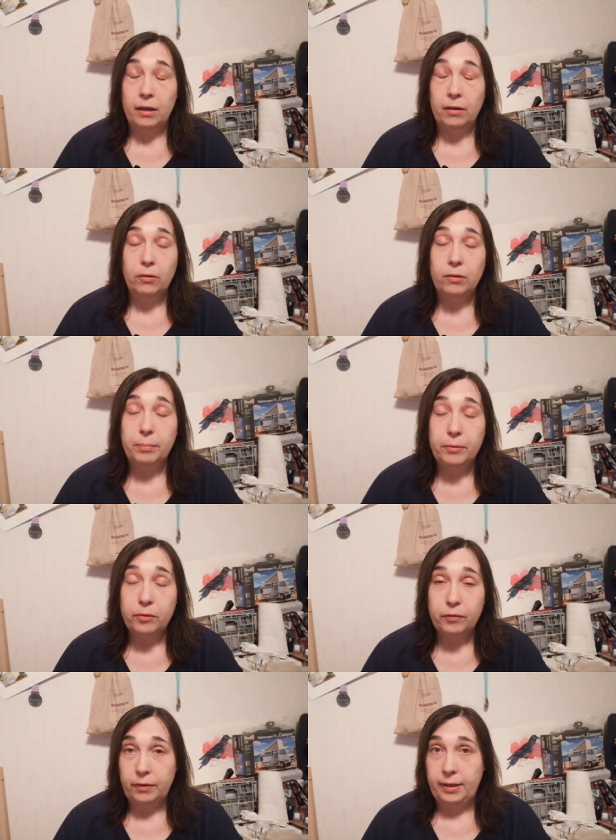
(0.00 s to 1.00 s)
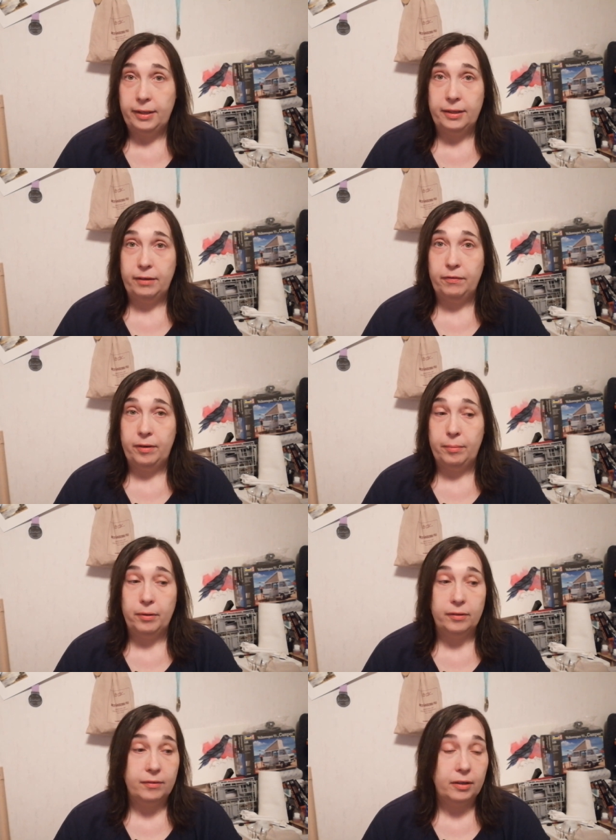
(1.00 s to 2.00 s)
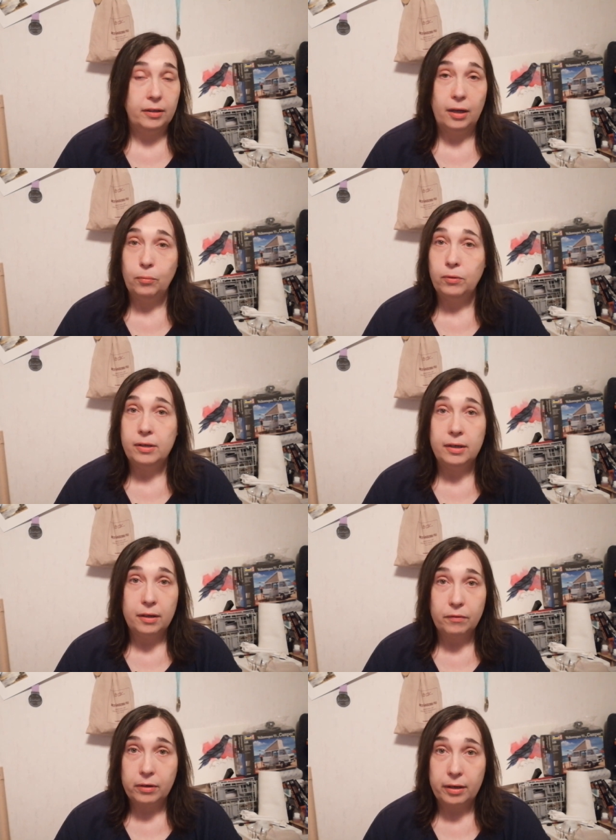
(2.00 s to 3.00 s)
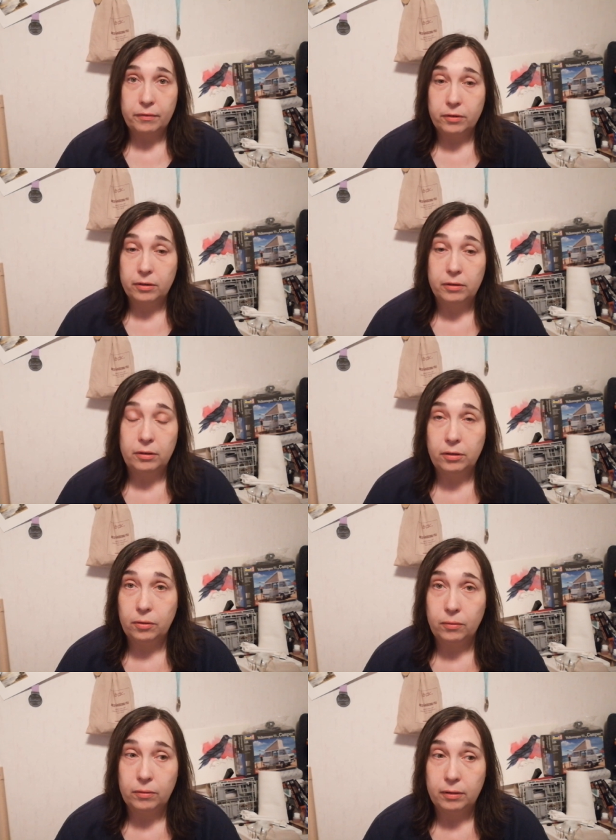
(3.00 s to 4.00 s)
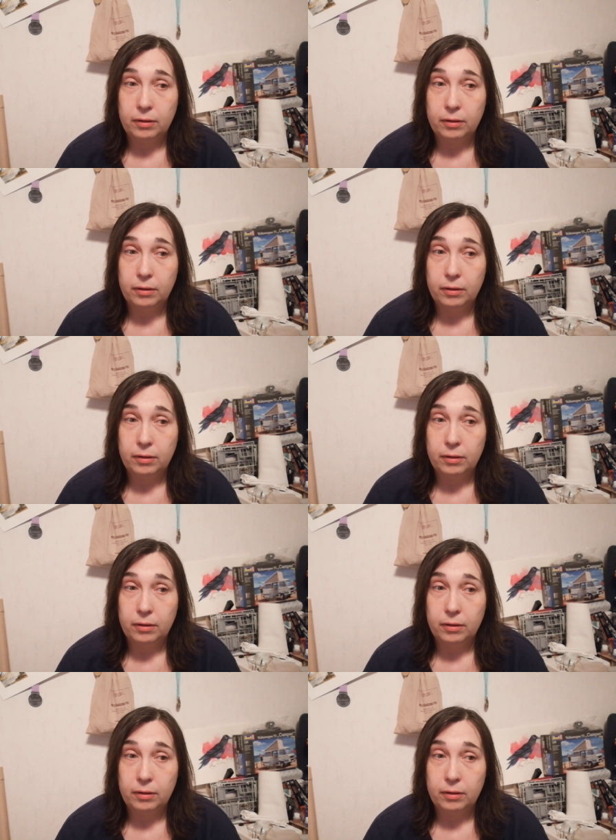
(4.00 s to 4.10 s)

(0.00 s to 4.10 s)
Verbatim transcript: And all the beautiful hand-dyed fabrics that I would never ever, you know,